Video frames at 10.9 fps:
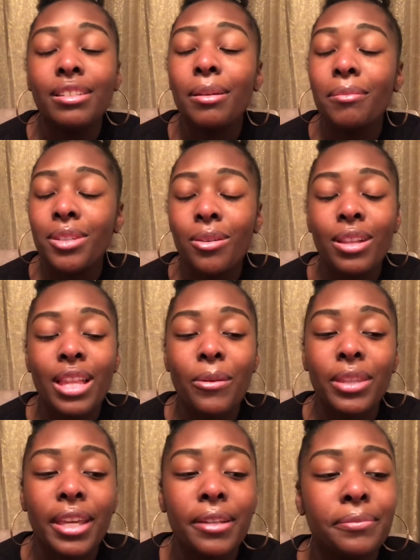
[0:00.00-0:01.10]
so glad with
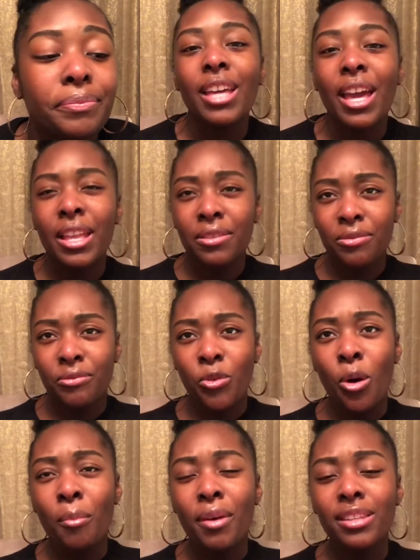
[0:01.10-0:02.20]
that. At 4
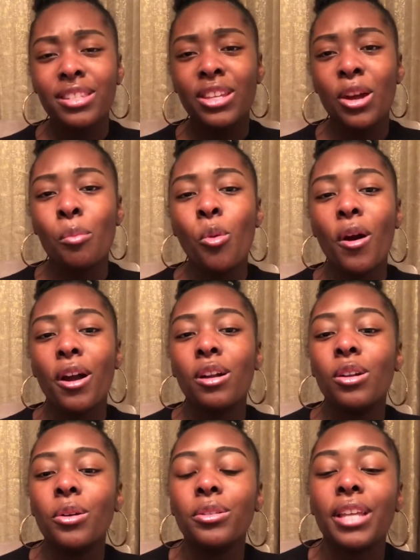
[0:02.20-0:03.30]
months, they're more
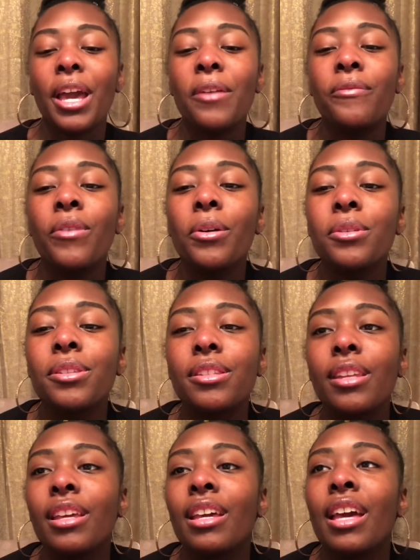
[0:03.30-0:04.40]
alert. At first,
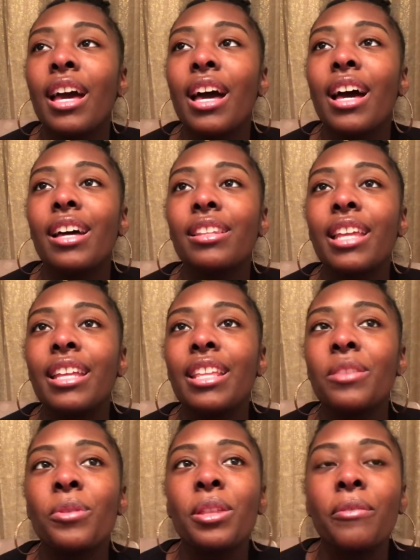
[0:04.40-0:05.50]
they didn't
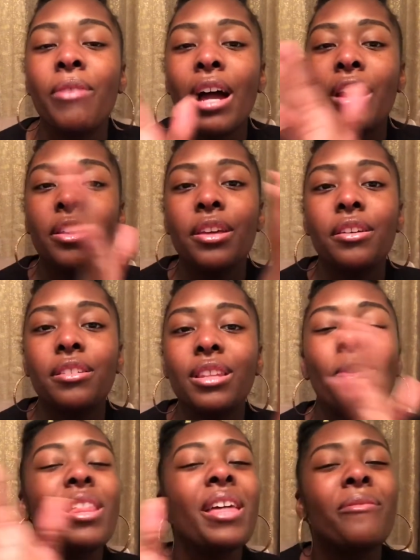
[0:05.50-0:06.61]
really follow you.
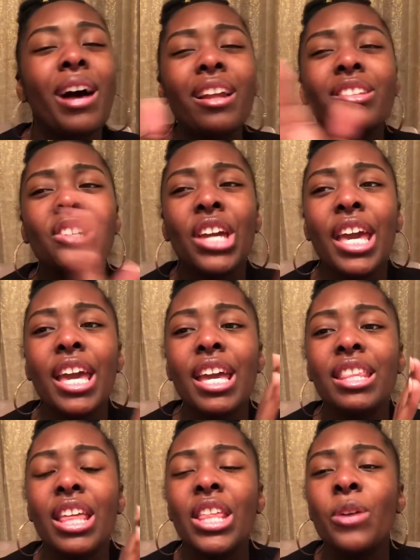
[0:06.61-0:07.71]
Well, they followed your hand.
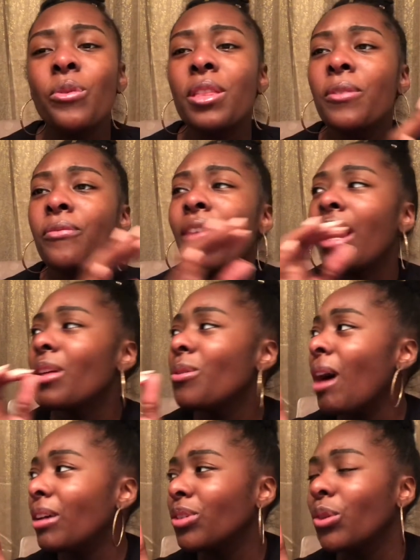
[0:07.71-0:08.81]
They didn't really follow you
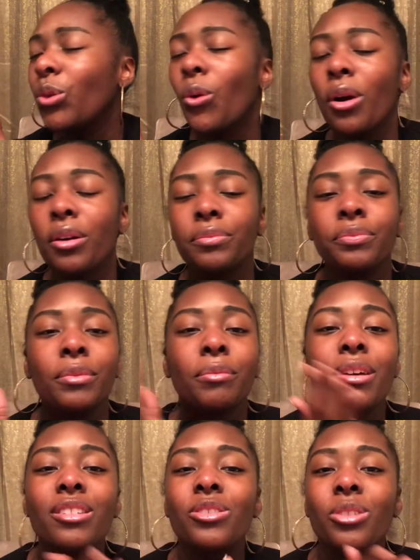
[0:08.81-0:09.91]
out the door.
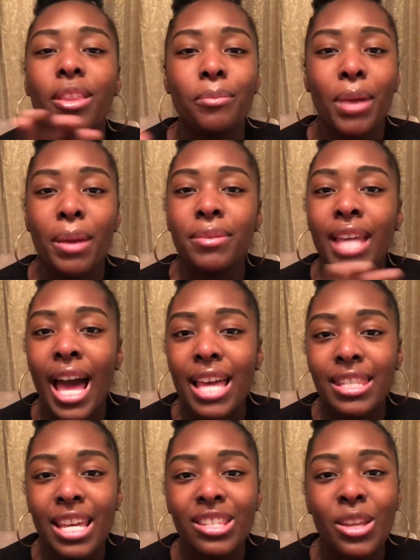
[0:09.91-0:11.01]
Because, you know, baby's
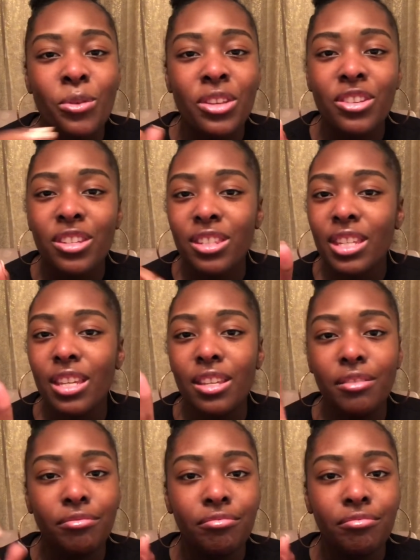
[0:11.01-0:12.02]
eyesight, they really just see,